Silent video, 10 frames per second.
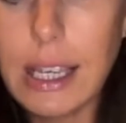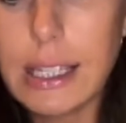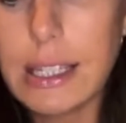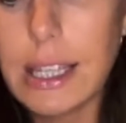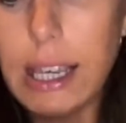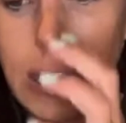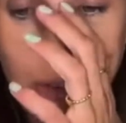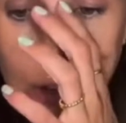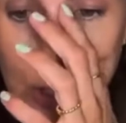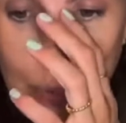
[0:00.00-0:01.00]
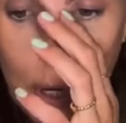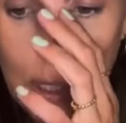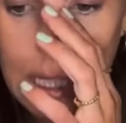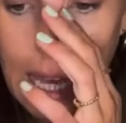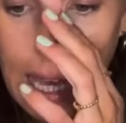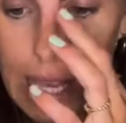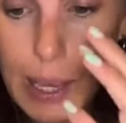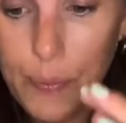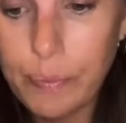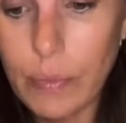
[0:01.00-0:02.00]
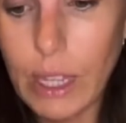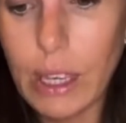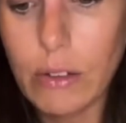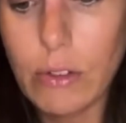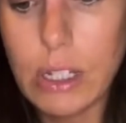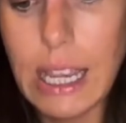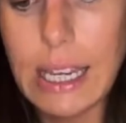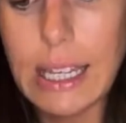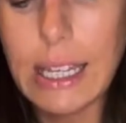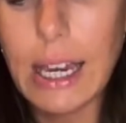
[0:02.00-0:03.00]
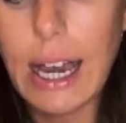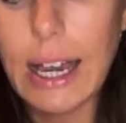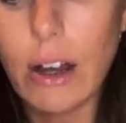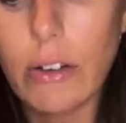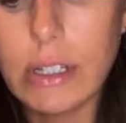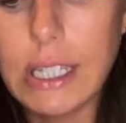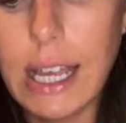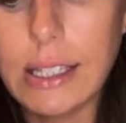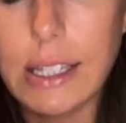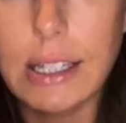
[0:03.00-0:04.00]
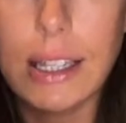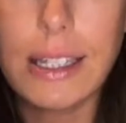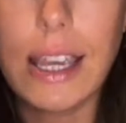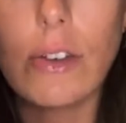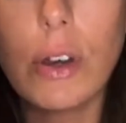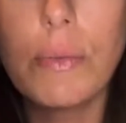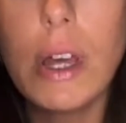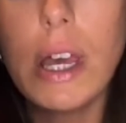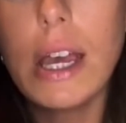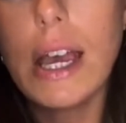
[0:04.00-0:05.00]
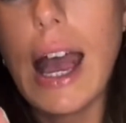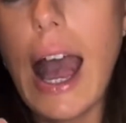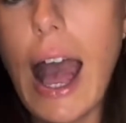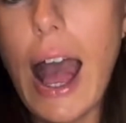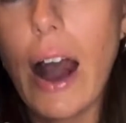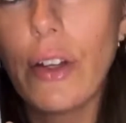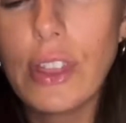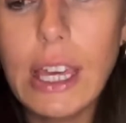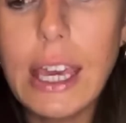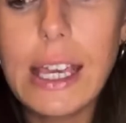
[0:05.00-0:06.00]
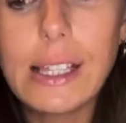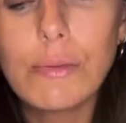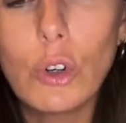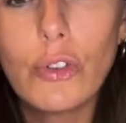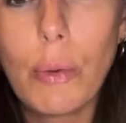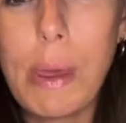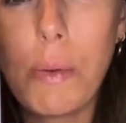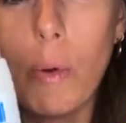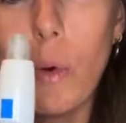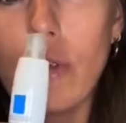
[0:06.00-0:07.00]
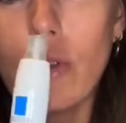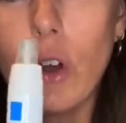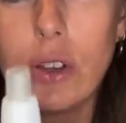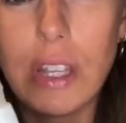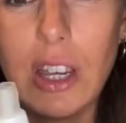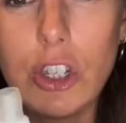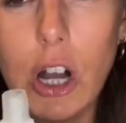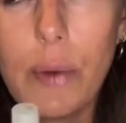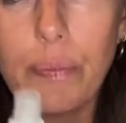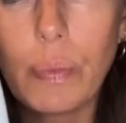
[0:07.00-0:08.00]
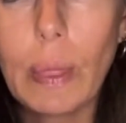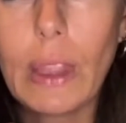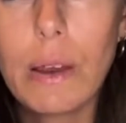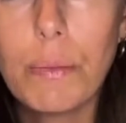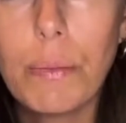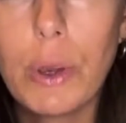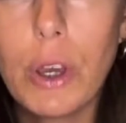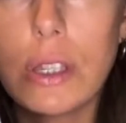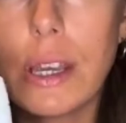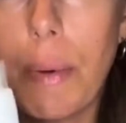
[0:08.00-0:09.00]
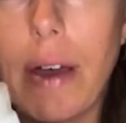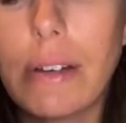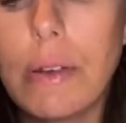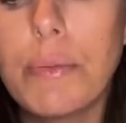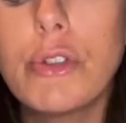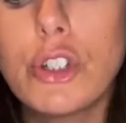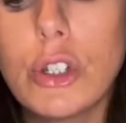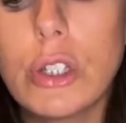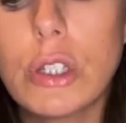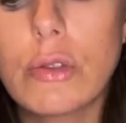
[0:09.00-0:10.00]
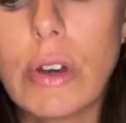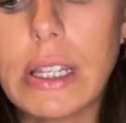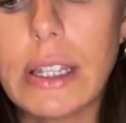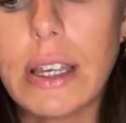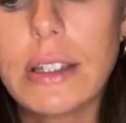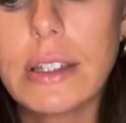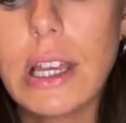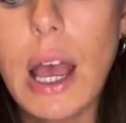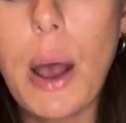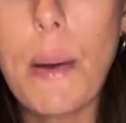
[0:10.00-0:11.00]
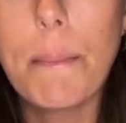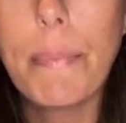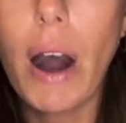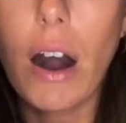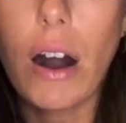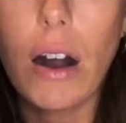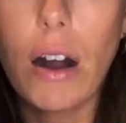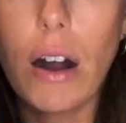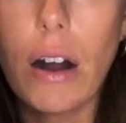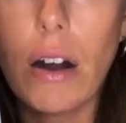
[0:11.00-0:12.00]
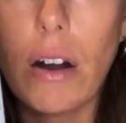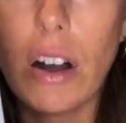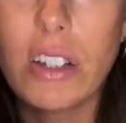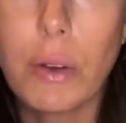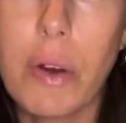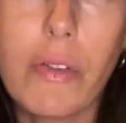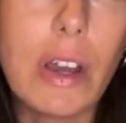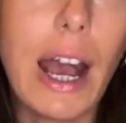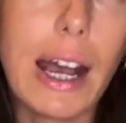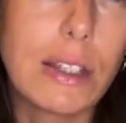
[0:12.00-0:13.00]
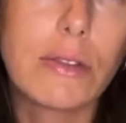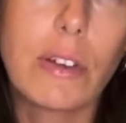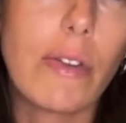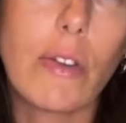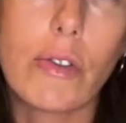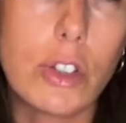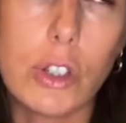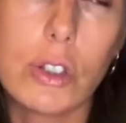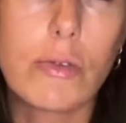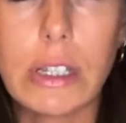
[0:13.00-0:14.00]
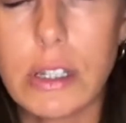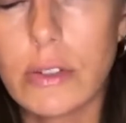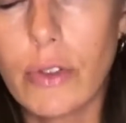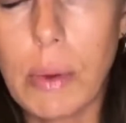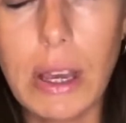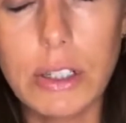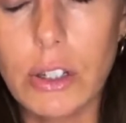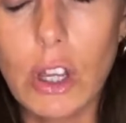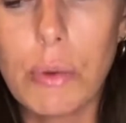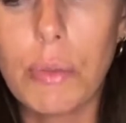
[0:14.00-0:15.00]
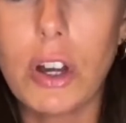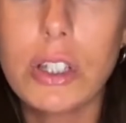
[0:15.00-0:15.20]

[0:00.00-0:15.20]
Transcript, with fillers: is the La Roche-Posay Rosé AR Intense. It's a serum. I think it is more for people with rosacea because it apparently reduces the redness. But I don't know whether it has ever reduced the redness for me, I don't know, but I